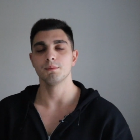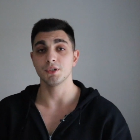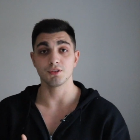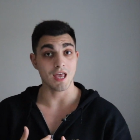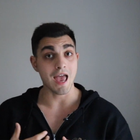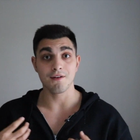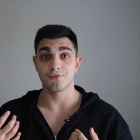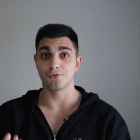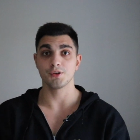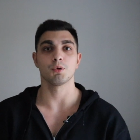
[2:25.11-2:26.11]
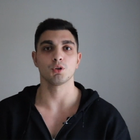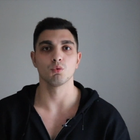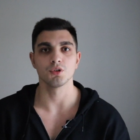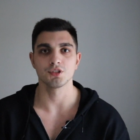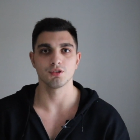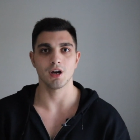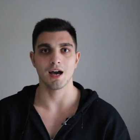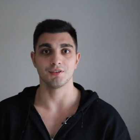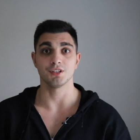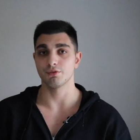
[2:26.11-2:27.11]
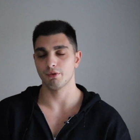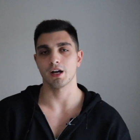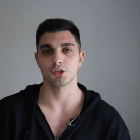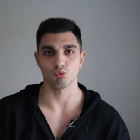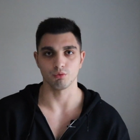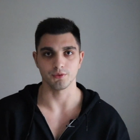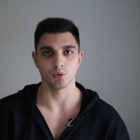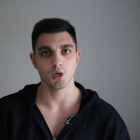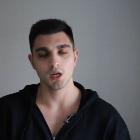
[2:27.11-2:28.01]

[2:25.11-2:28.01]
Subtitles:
Because everybody wants to have an interaction with you.